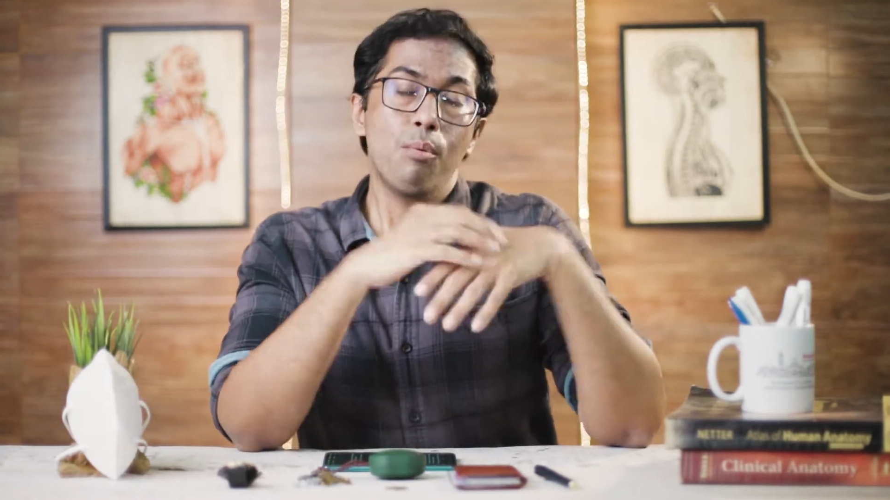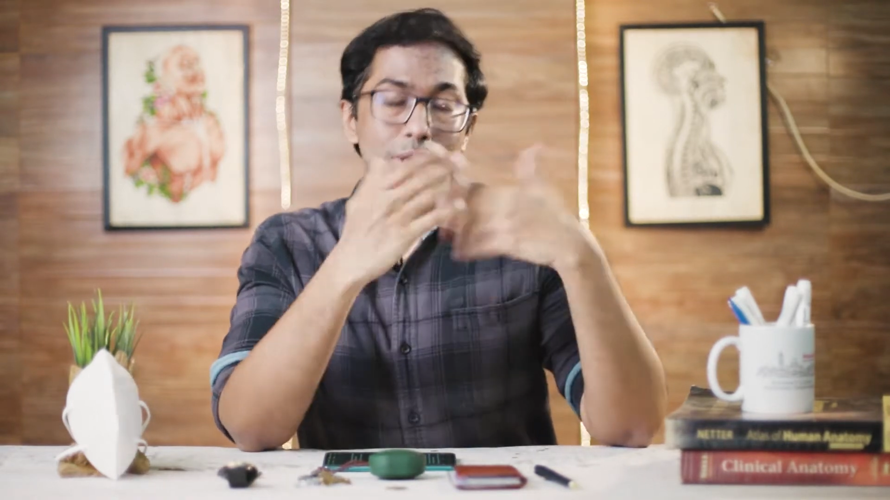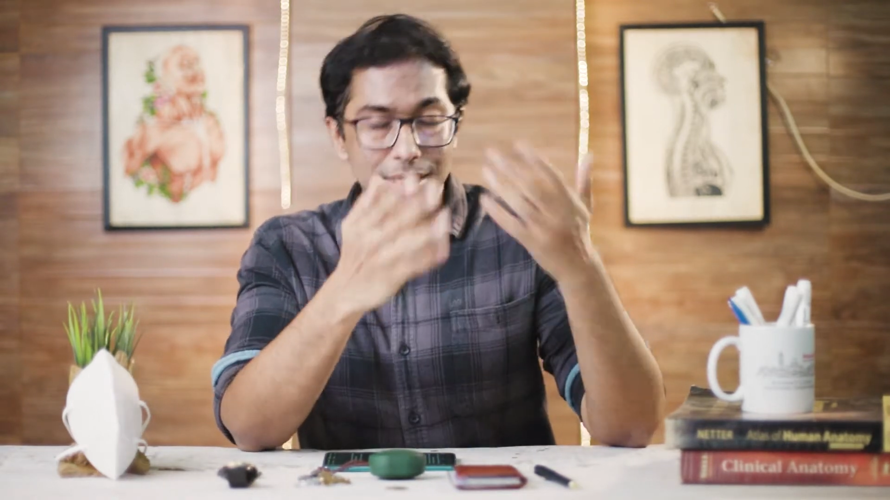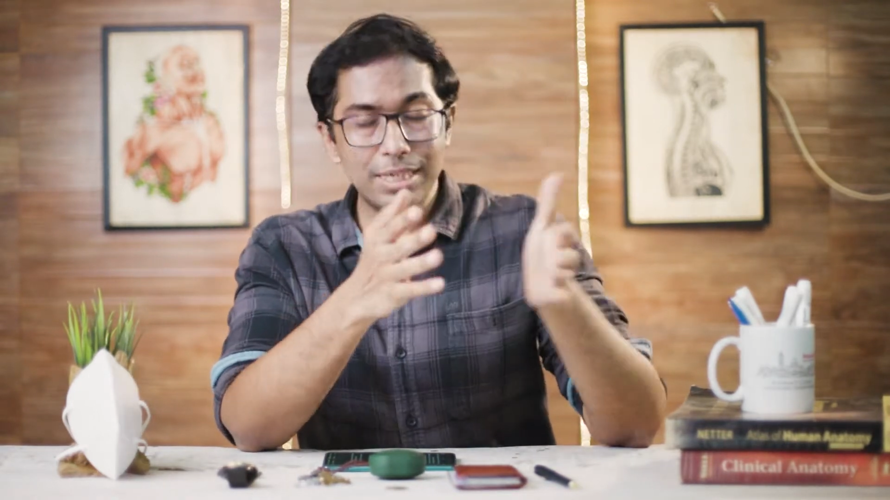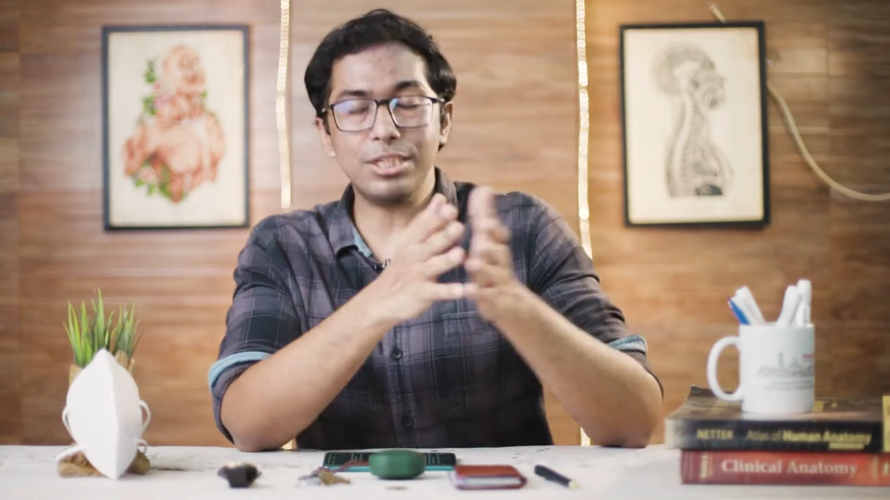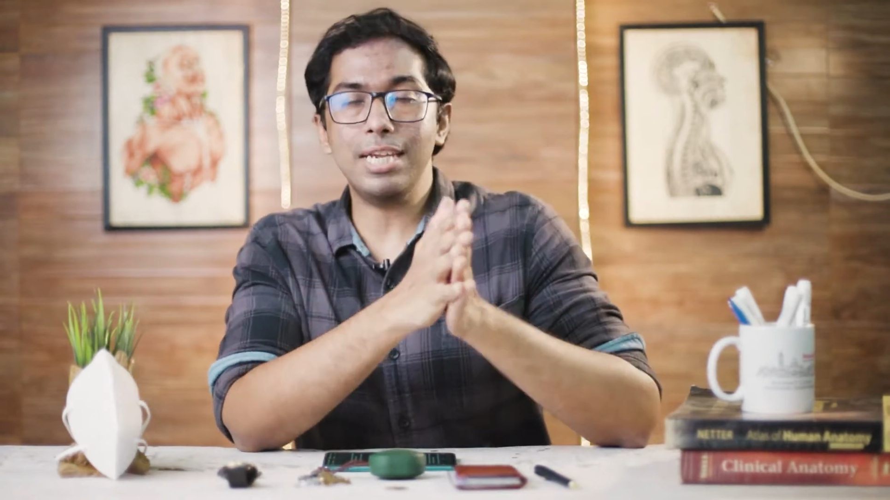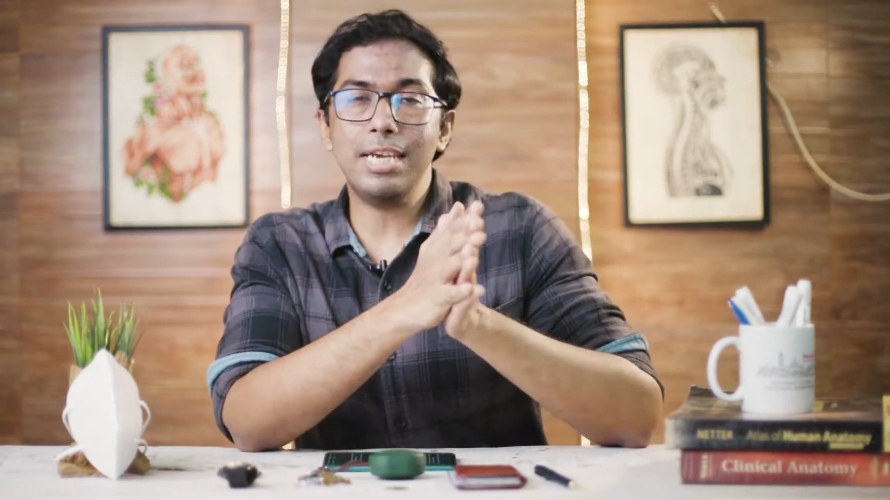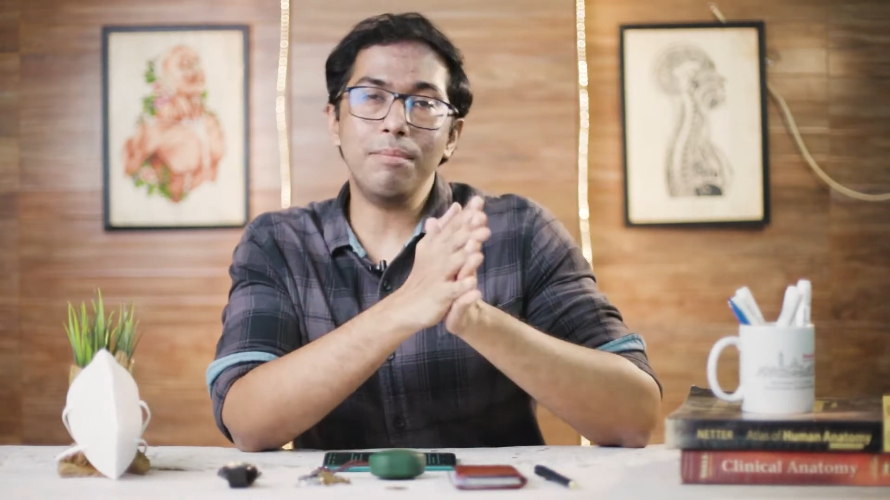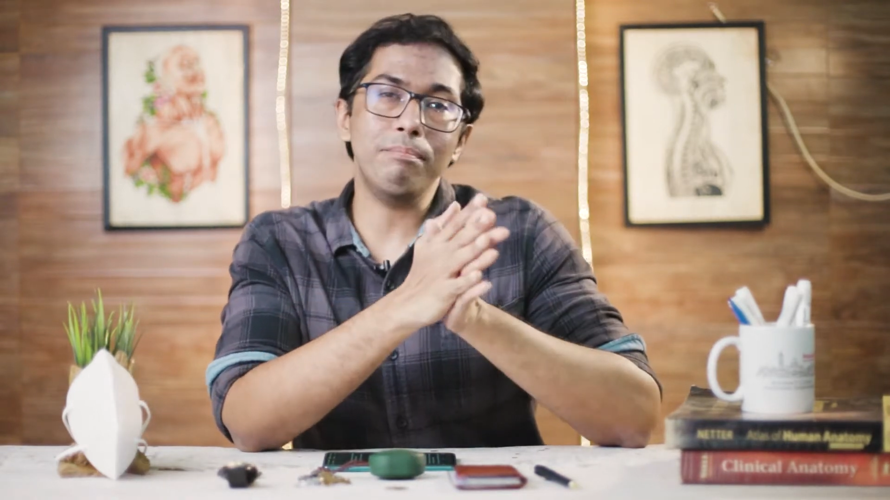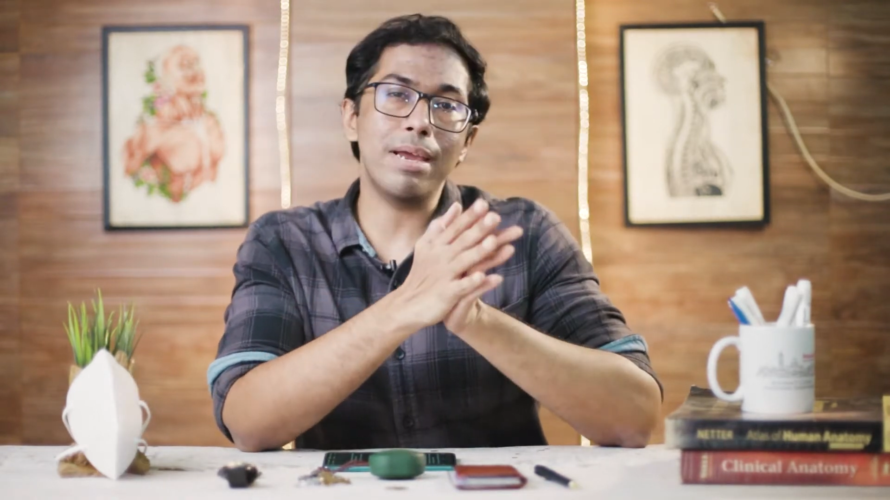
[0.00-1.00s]
What essentially
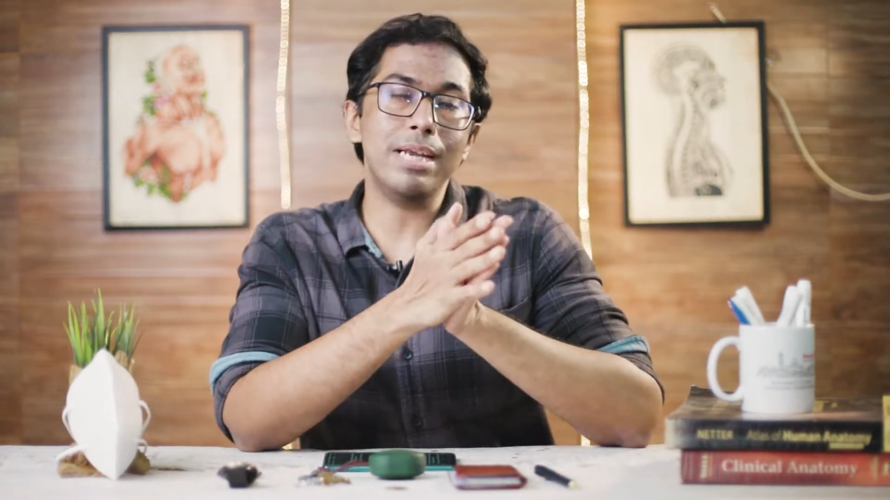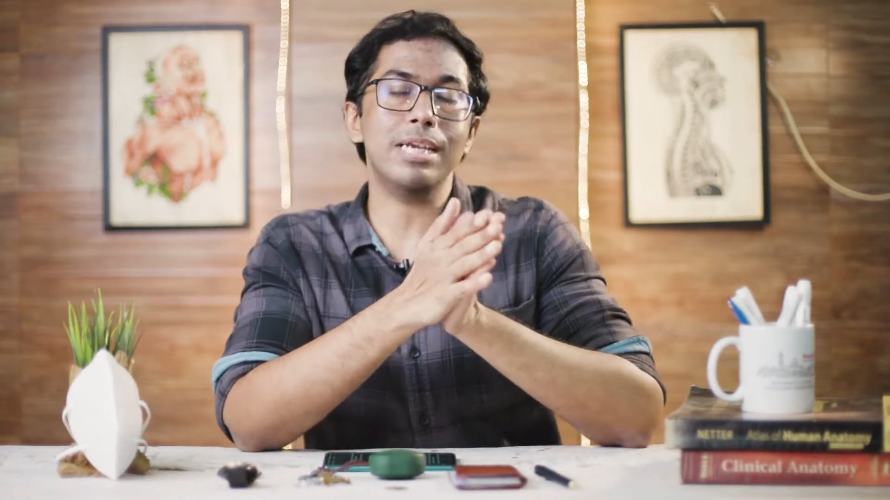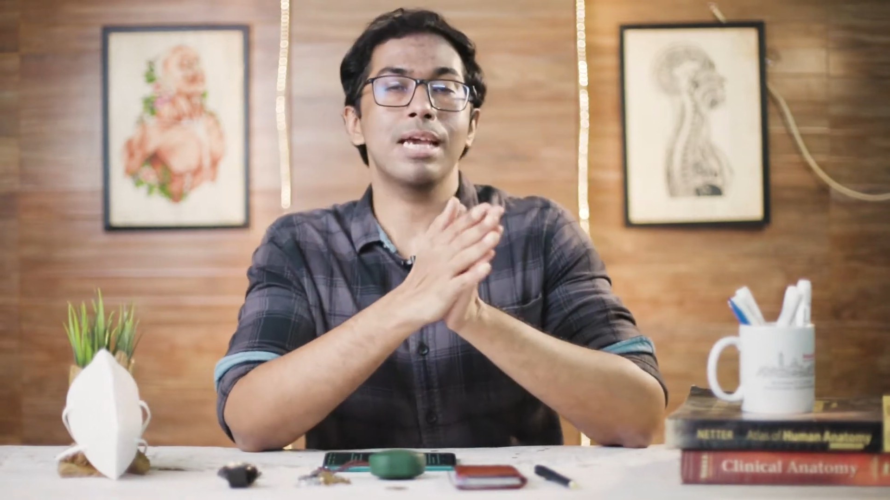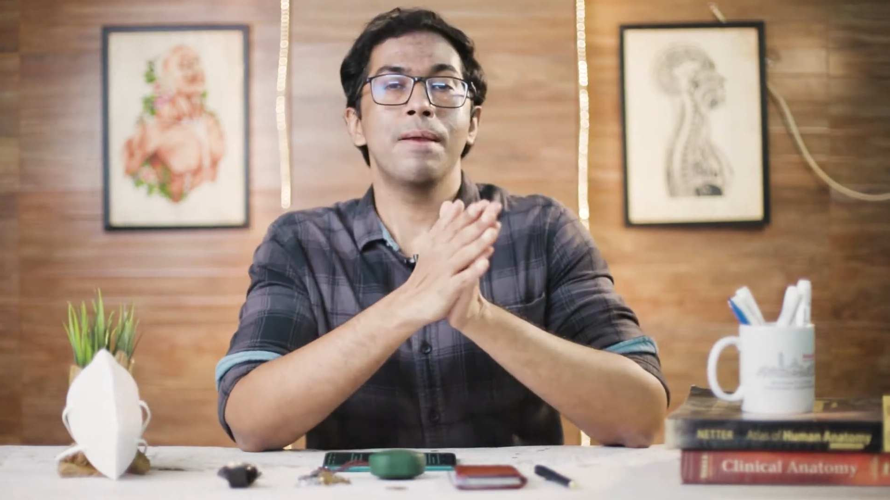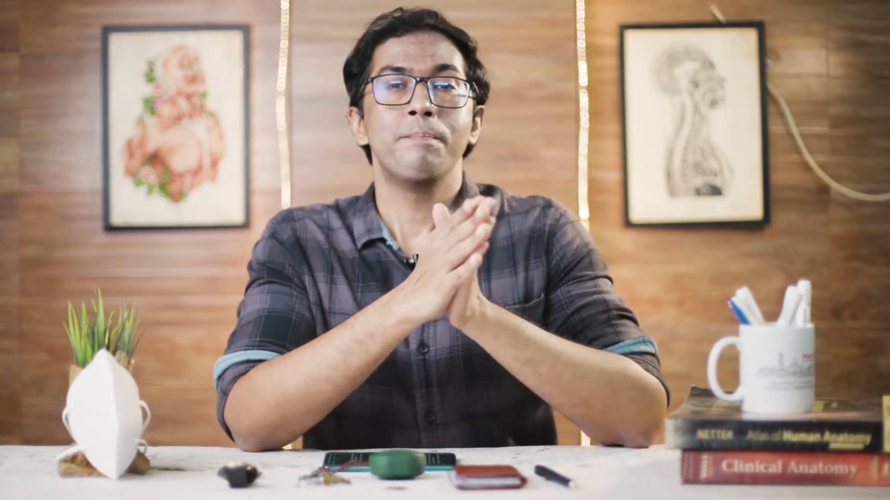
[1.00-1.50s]
he meant